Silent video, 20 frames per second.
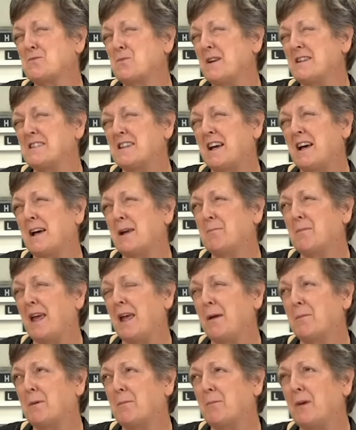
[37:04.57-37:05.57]
one time
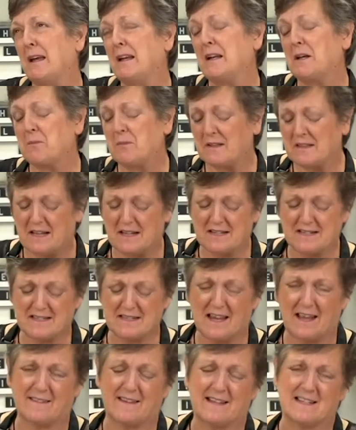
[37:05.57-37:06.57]
came and painted with us,
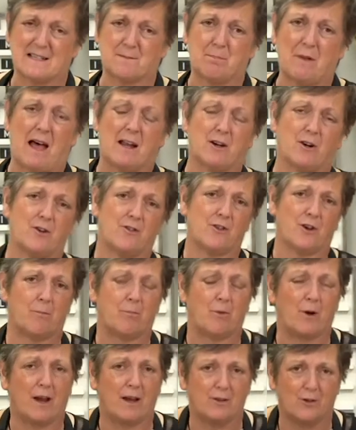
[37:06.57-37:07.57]
and they splattered their
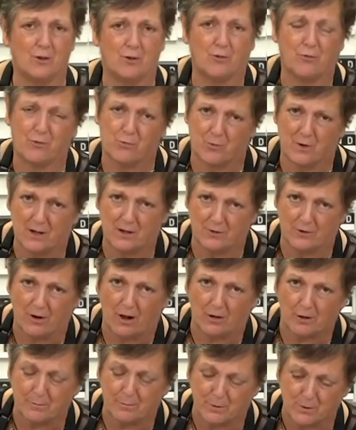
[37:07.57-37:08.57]
brand new three hundred
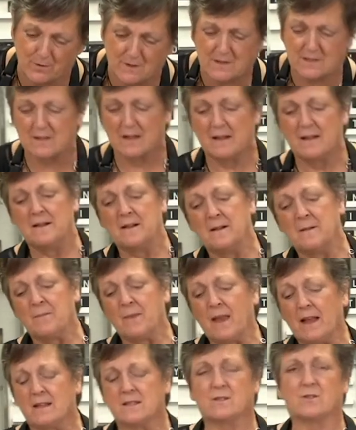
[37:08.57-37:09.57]
dollar boots.
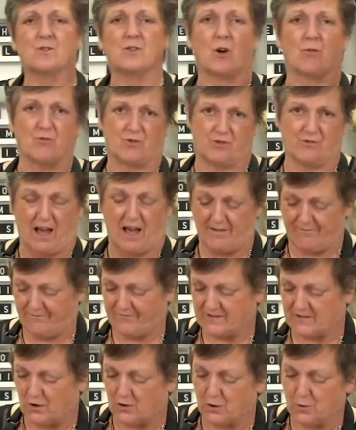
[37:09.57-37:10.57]
Don't do that.
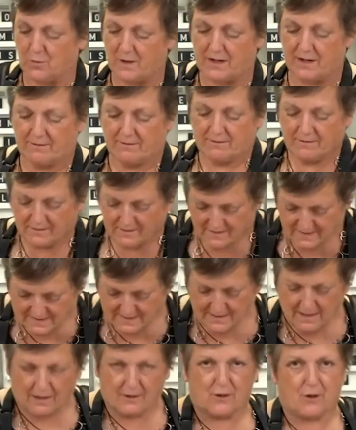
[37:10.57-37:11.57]
So you want to
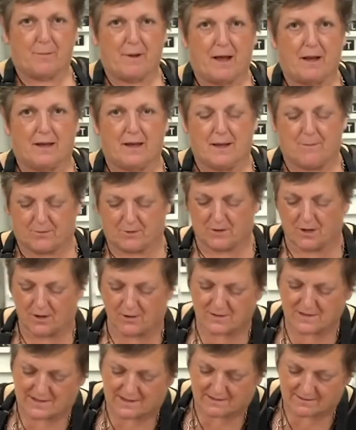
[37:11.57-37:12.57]
suck your belly up
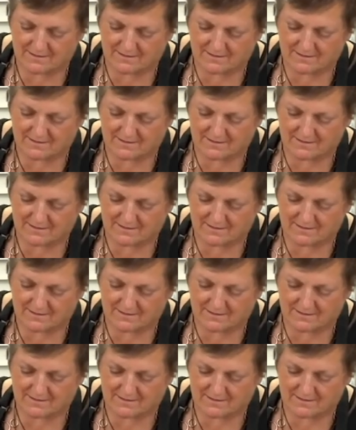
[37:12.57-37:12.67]
close,